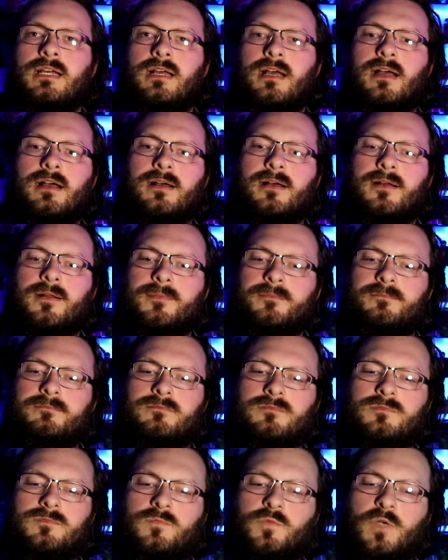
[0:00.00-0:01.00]

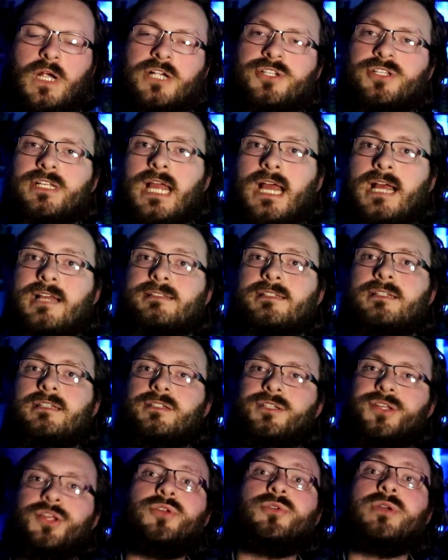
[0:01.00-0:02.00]
um, we're actually
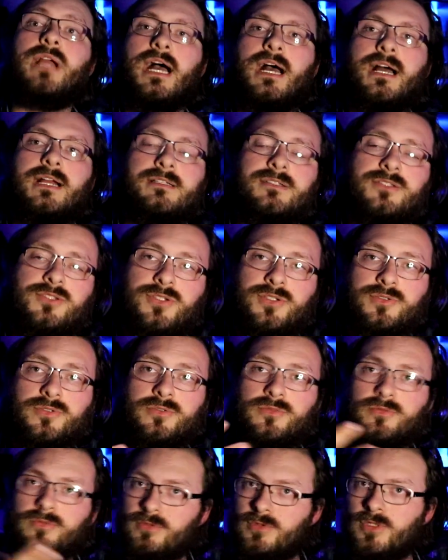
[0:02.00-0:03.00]
asking you guys
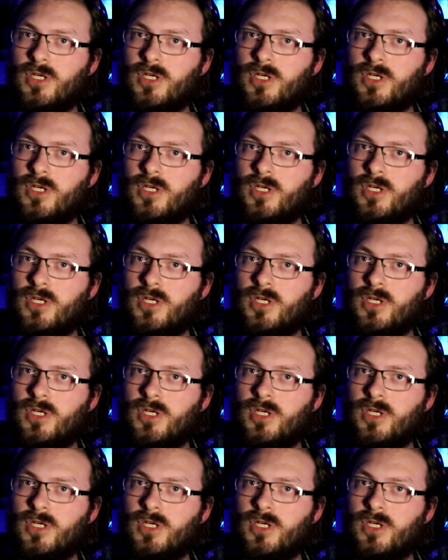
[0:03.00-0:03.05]
to